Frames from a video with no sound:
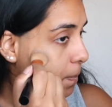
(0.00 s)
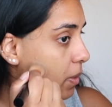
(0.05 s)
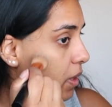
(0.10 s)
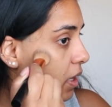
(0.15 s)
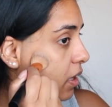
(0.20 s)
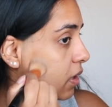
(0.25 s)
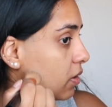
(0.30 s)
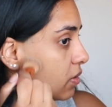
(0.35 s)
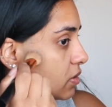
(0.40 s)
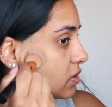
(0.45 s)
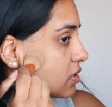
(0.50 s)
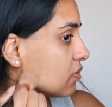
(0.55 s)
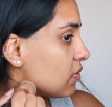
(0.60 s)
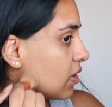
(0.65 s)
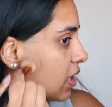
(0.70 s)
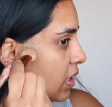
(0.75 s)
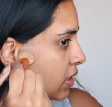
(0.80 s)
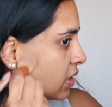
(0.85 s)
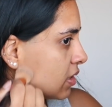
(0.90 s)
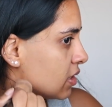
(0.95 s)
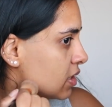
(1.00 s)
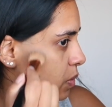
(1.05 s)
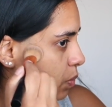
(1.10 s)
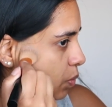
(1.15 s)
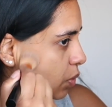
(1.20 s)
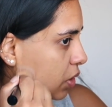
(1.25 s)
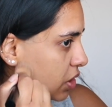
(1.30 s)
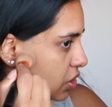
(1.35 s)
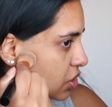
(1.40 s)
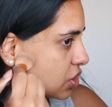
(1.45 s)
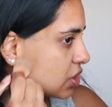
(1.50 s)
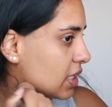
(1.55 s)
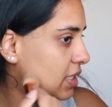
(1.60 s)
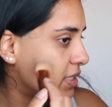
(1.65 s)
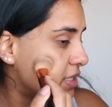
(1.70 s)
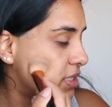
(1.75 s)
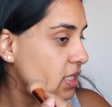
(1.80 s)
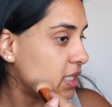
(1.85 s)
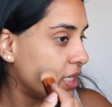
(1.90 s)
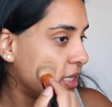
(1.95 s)
And I also find that this brush
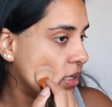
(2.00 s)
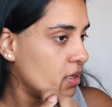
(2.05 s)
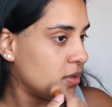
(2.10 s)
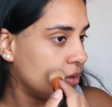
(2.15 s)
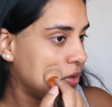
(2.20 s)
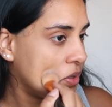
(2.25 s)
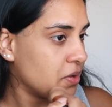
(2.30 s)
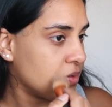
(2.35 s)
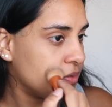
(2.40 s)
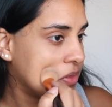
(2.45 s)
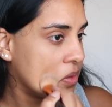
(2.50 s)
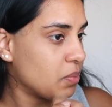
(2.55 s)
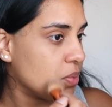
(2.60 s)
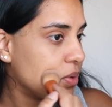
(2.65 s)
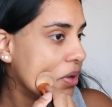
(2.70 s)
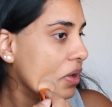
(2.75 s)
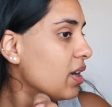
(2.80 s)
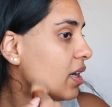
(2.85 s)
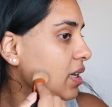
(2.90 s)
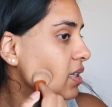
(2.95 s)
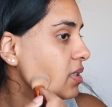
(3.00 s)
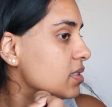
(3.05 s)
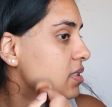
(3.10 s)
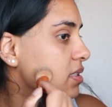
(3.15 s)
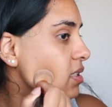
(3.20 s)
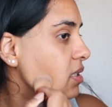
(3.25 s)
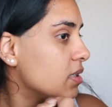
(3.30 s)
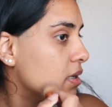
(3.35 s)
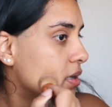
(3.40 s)
tends to eat a lot of the product,